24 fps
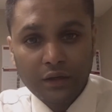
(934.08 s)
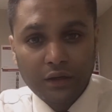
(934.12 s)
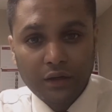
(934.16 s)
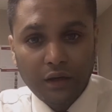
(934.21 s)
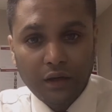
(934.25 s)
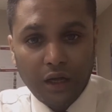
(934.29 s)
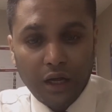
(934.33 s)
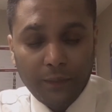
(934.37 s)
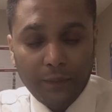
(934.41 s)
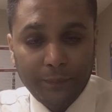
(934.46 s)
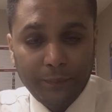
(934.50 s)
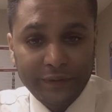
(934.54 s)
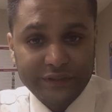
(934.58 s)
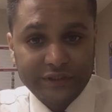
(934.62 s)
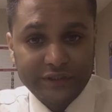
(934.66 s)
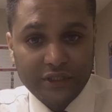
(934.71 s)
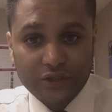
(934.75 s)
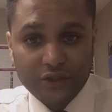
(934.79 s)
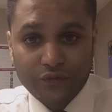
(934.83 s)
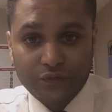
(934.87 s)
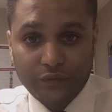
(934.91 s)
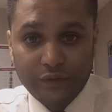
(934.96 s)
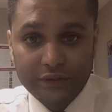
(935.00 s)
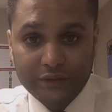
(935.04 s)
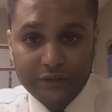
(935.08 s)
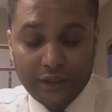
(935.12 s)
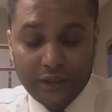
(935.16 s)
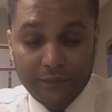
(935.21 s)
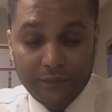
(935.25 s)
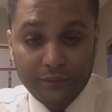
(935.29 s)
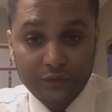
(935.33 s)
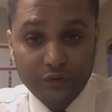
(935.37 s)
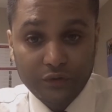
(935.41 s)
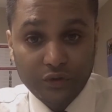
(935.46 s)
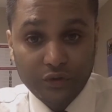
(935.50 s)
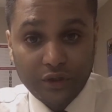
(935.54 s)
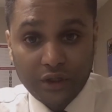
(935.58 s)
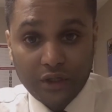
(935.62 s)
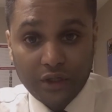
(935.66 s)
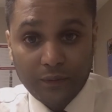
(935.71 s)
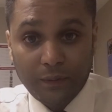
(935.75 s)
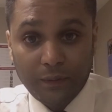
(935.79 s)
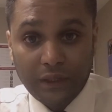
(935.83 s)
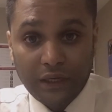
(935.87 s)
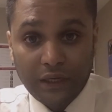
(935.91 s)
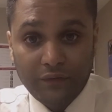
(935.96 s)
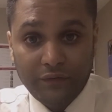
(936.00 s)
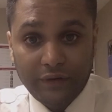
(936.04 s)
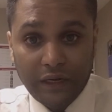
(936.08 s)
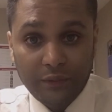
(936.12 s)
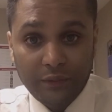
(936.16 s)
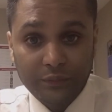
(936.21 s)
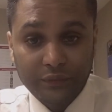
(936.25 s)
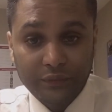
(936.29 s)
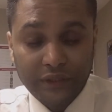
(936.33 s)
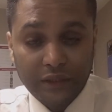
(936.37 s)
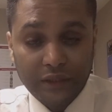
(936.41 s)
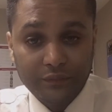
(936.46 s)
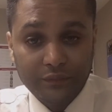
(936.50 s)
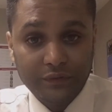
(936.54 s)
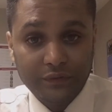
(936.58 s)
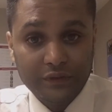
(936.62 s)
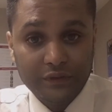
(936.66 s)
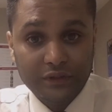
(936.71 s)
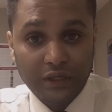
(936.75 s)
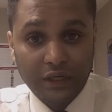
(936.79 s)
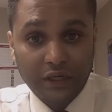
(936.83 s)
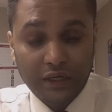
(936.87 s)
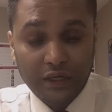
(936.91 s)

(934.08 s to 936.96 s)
a business visa. You can apply for M-type visa,